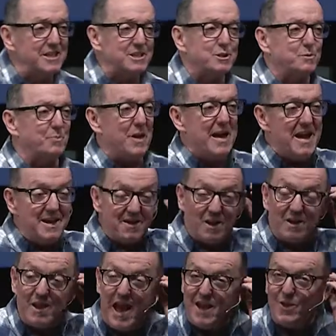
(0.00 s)
explain a
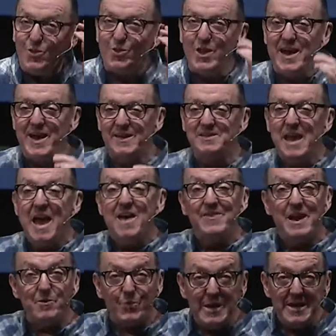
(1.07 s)
lot of things
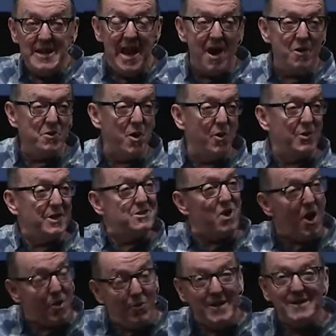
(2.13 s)
that we now know that
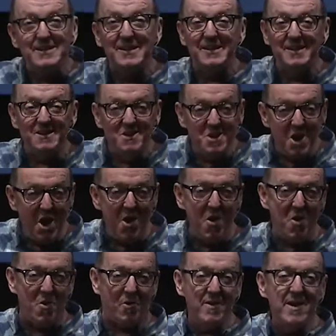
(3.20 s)
Darwin didn't
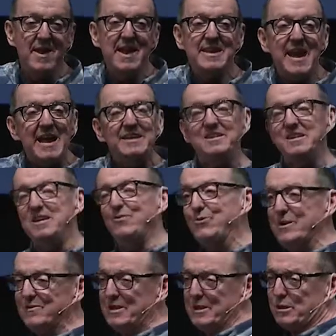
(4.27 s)
know.
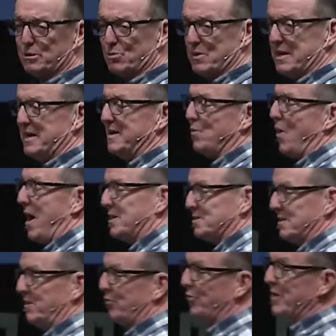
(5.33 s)
1953,
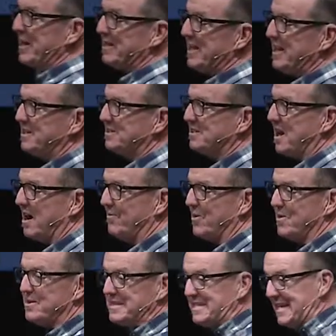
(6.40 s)
Watson and Frick, they
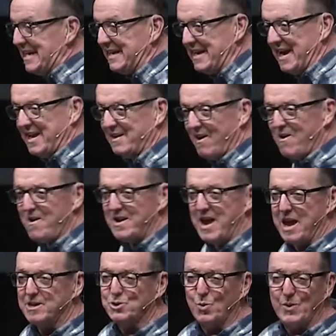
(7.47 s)
discover DNA and
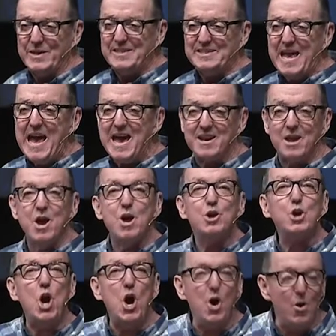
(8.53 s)
RNA. So what is that?
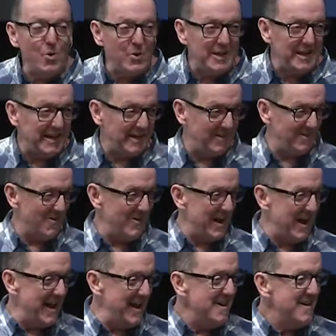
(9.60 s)
Coding,
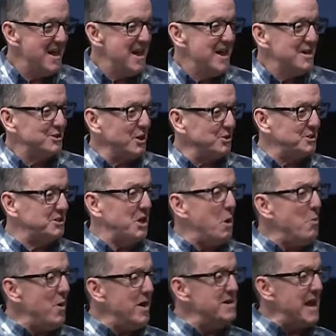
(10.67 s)
okay? So
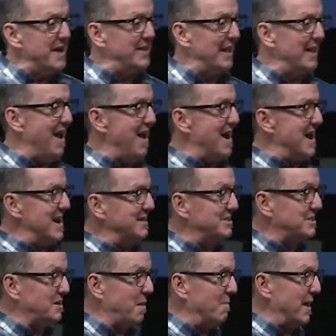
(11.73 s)
somewhere down the line,
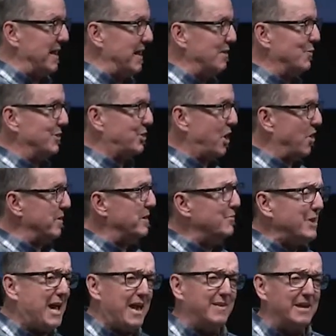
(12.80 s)
somebody with coding, we
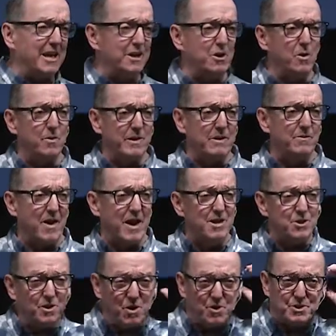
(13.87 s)
kind of get coding, right?
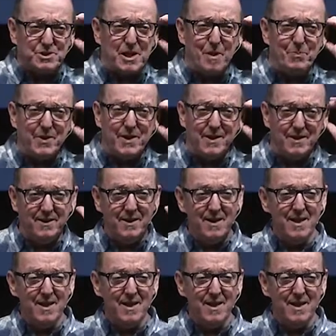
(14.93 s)
You code something and